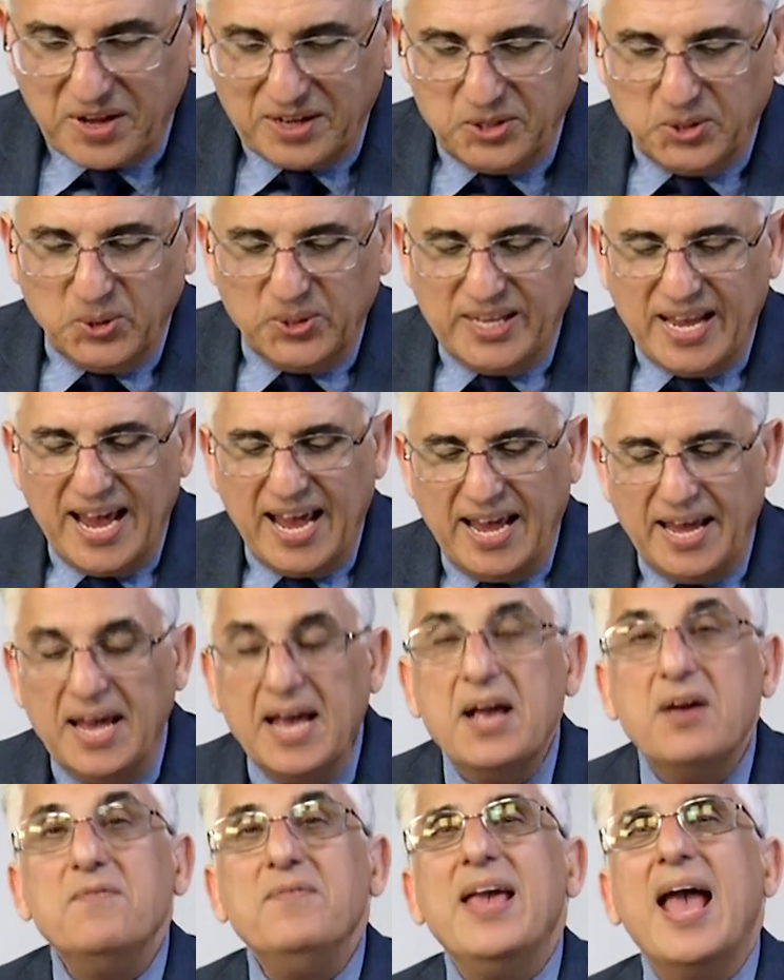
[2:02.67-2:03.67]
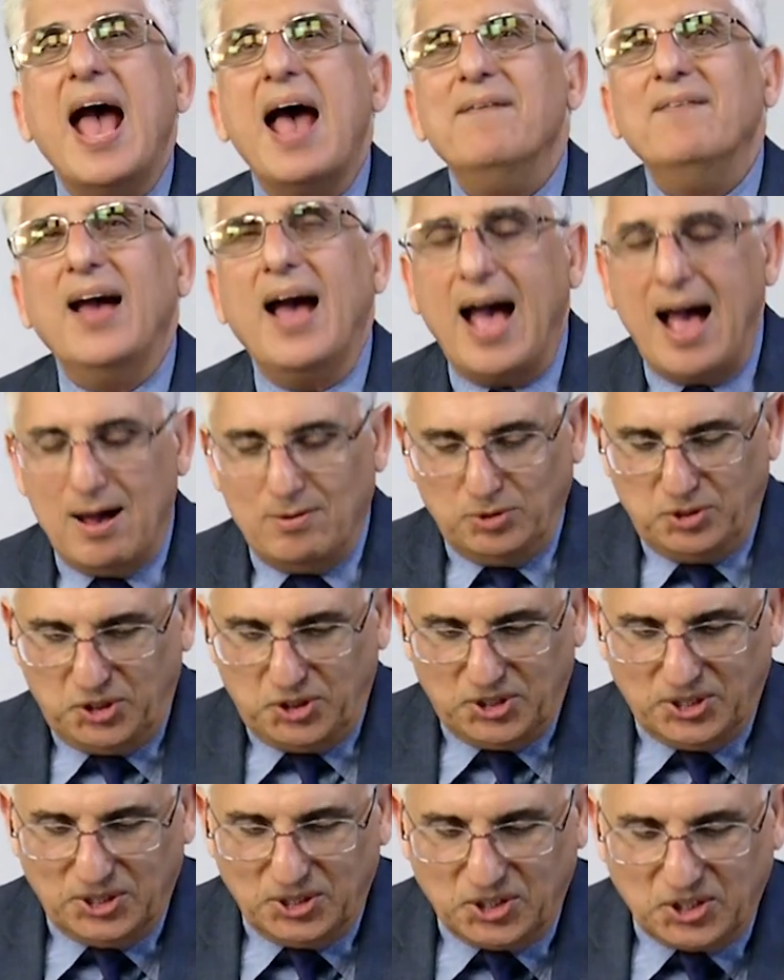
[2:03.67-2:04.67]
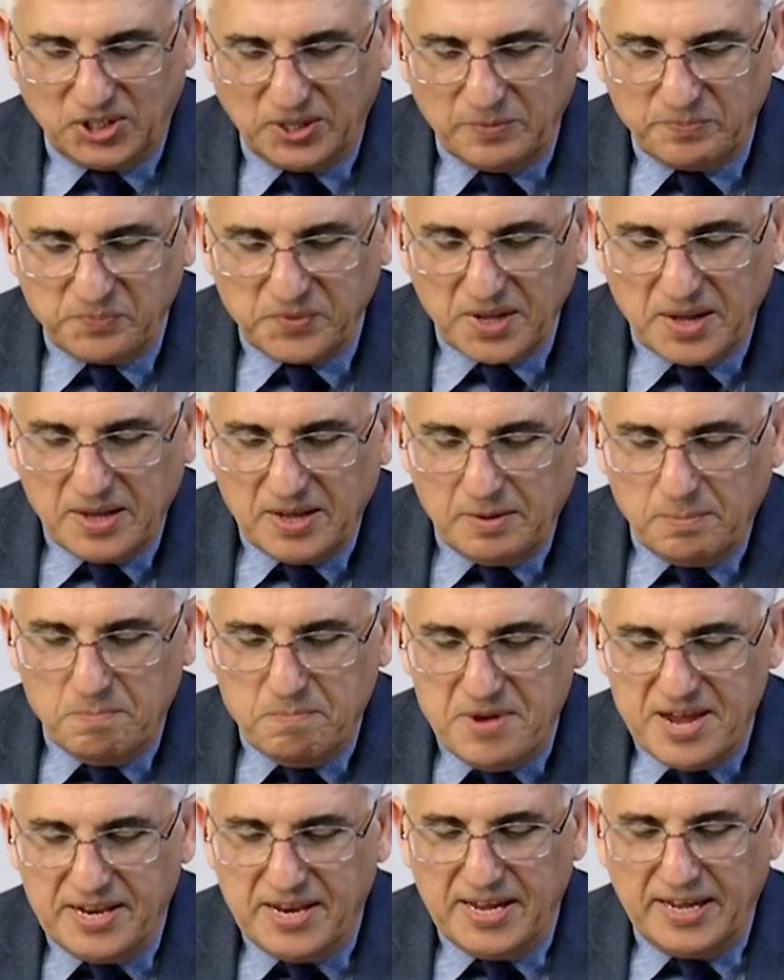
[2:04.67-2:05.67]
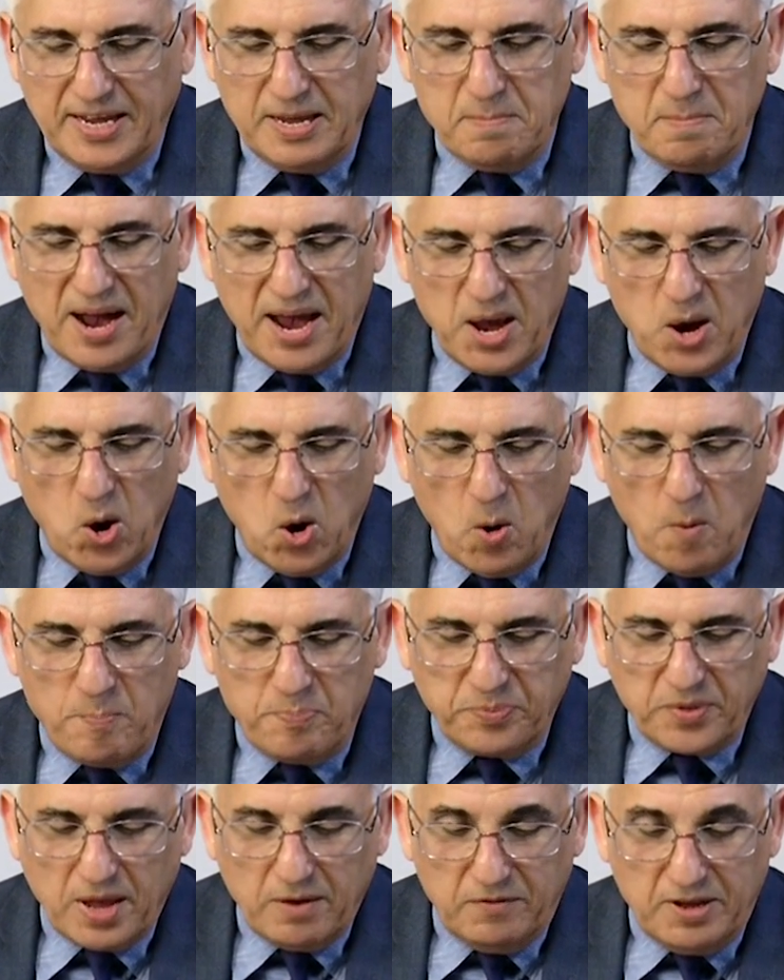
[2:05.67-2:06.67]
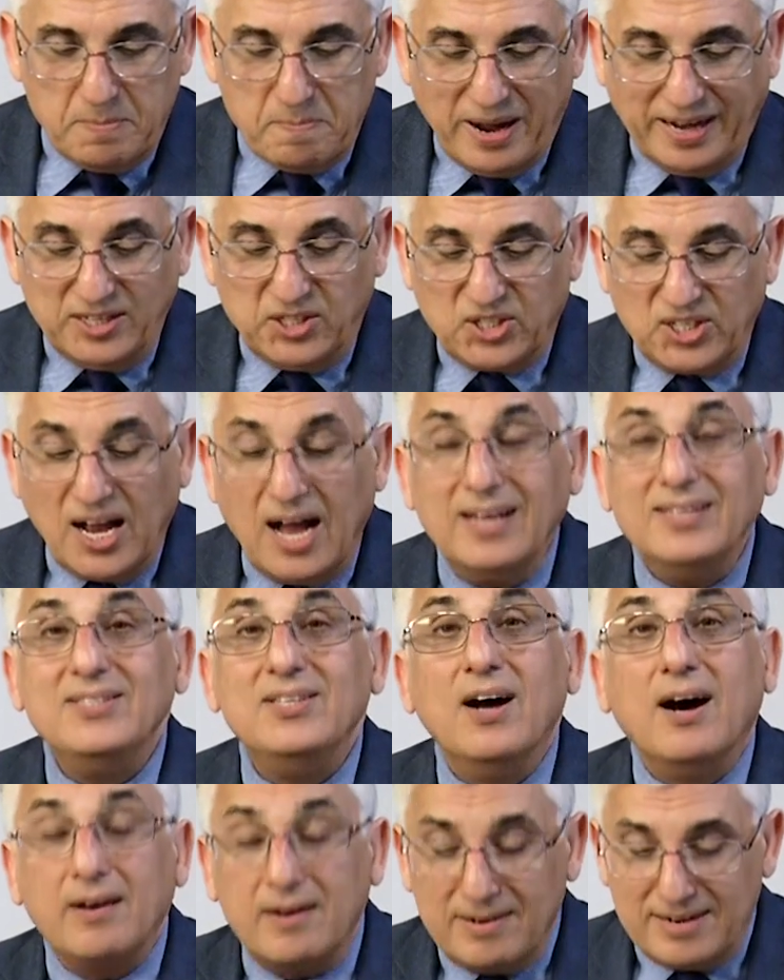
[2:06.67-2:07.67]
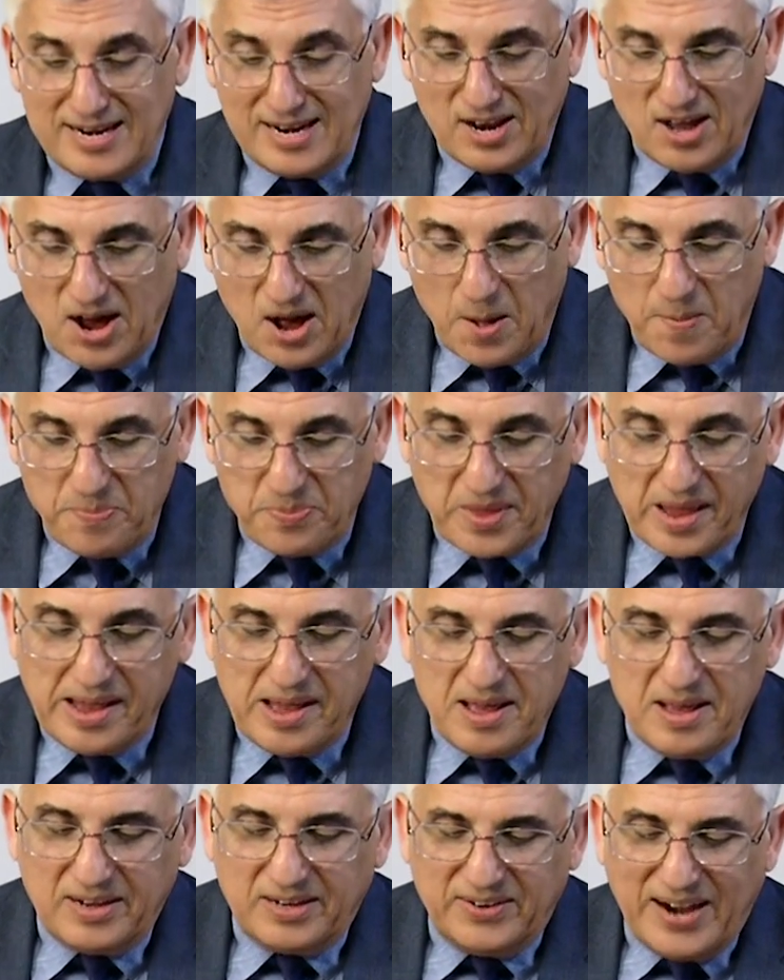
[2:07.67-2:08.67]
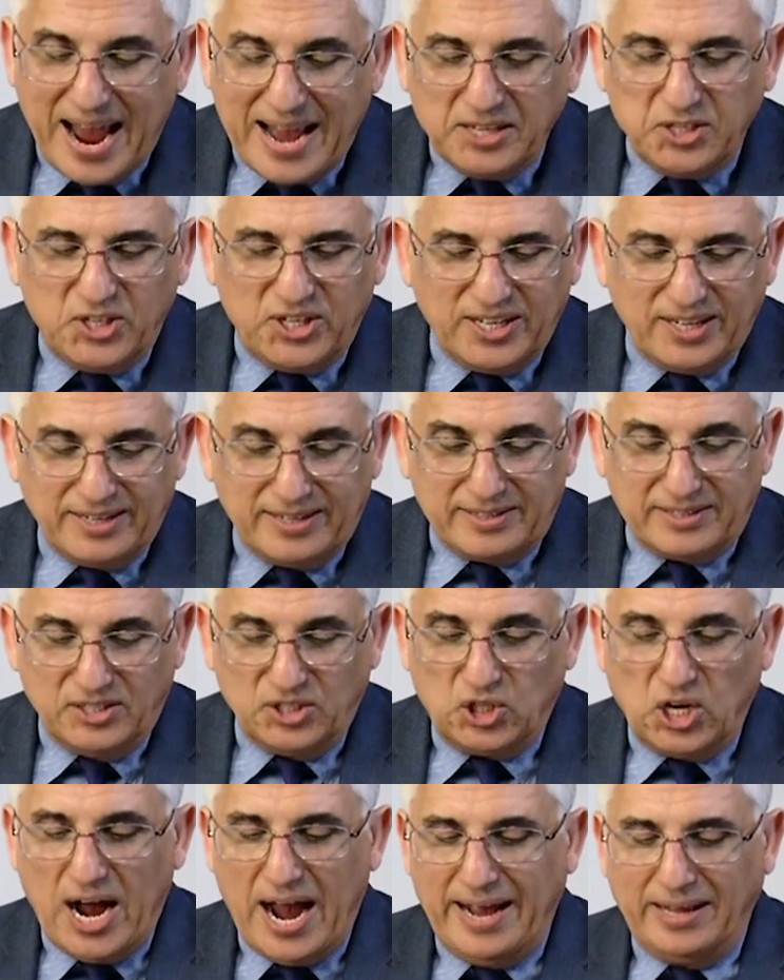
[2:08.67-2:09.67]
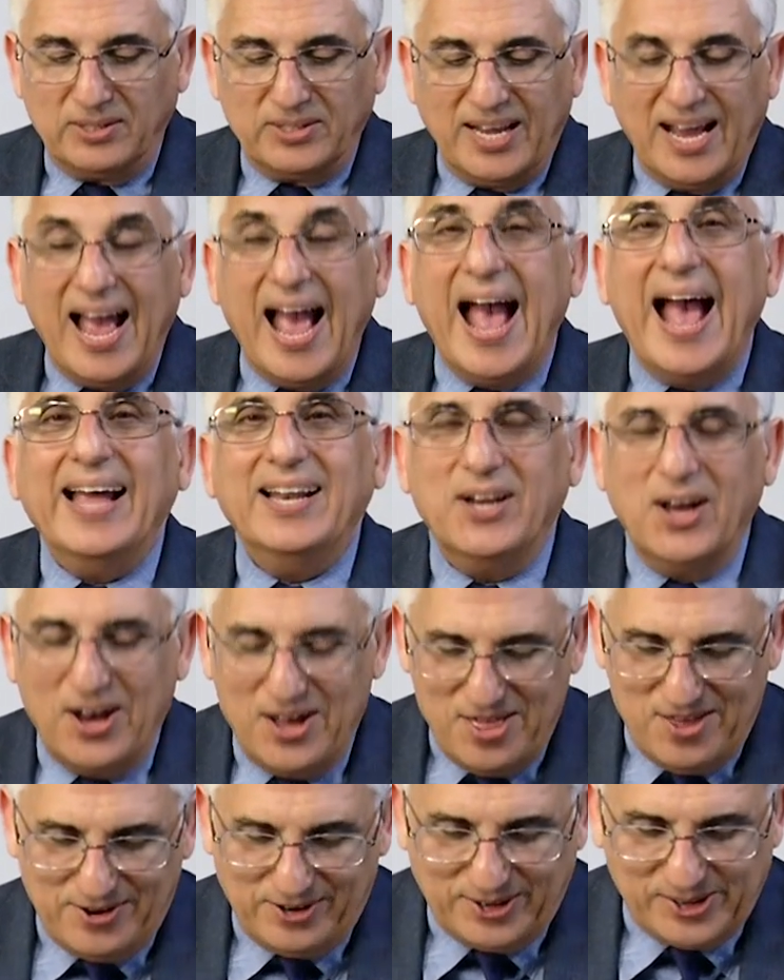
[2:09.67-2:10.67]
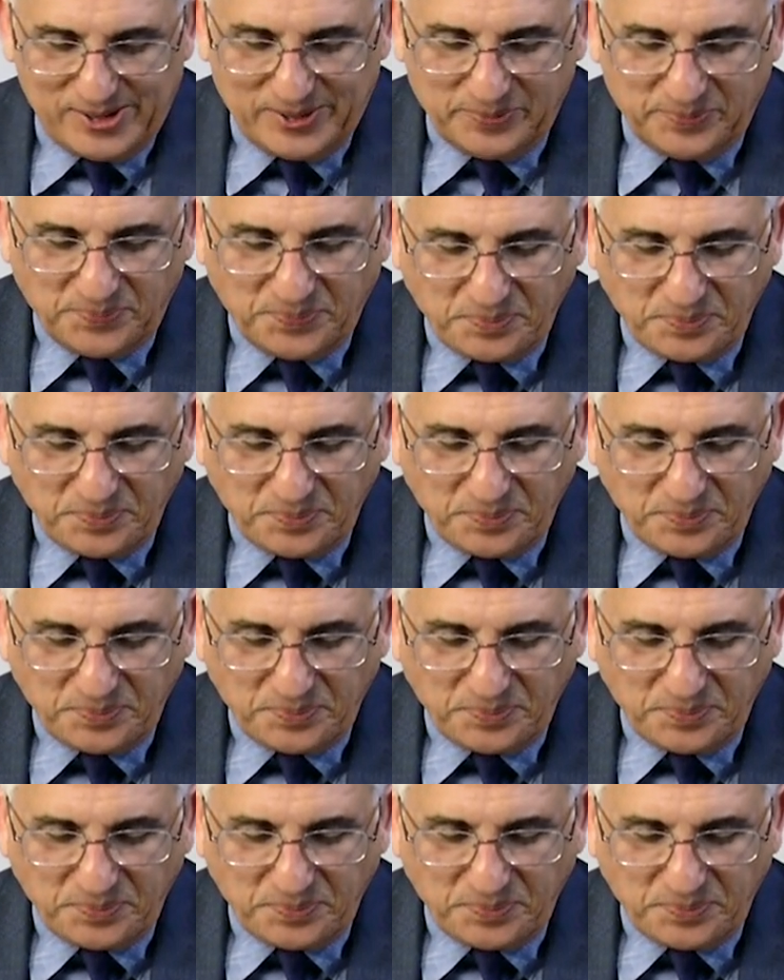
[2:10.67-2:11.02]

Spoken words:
Today, we have a house church meeting in my home with my son, daughter-in-law, grandchild, and others.